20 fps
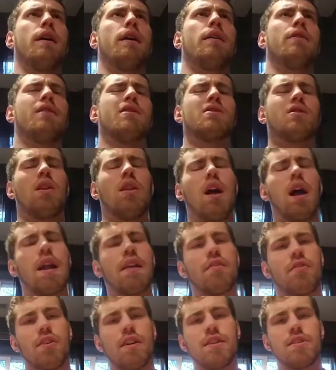there's a lot
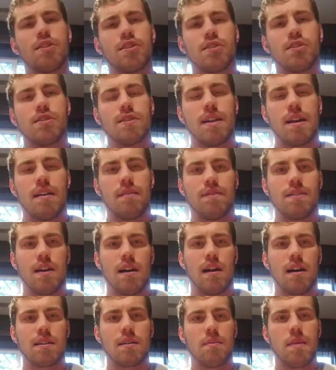of researchers that have
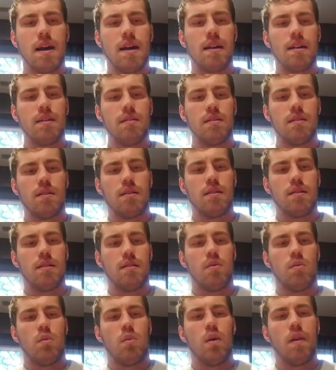talked about it.
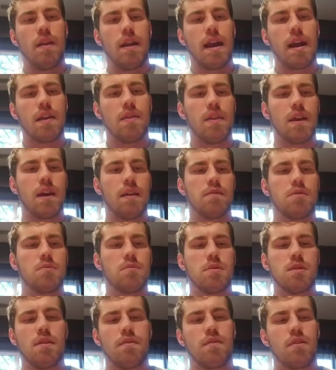One that I can think of
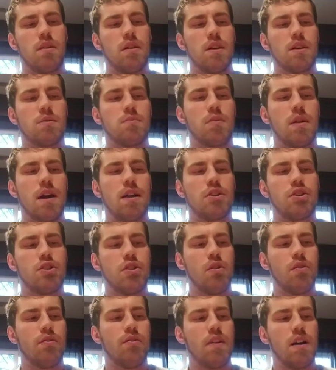specifically is Brad
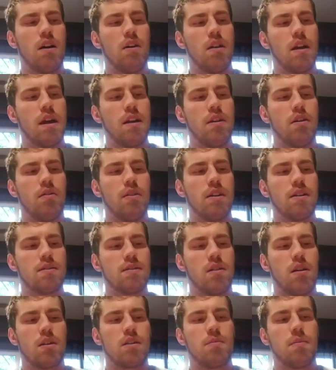Schoenfeld. I know he's
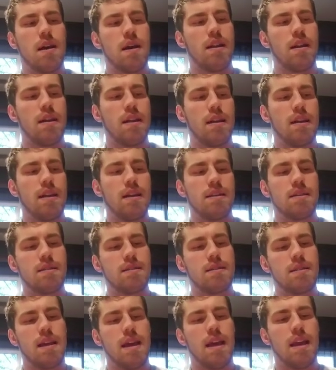talked about it. He's
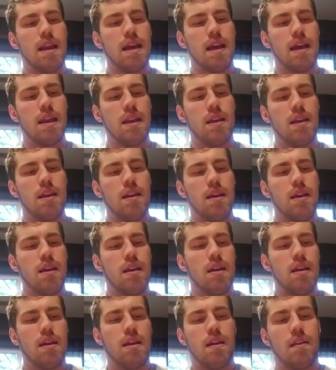stated,
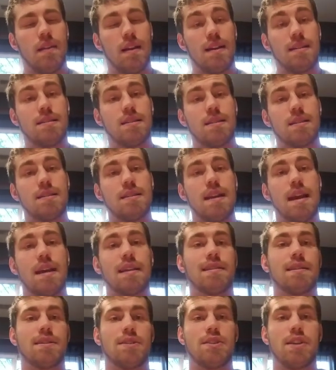unless his
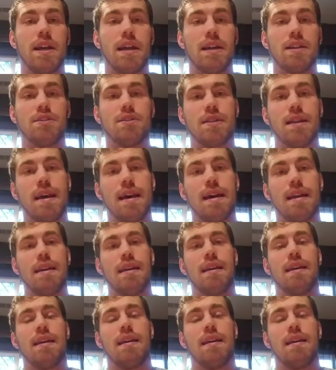stance has changed, that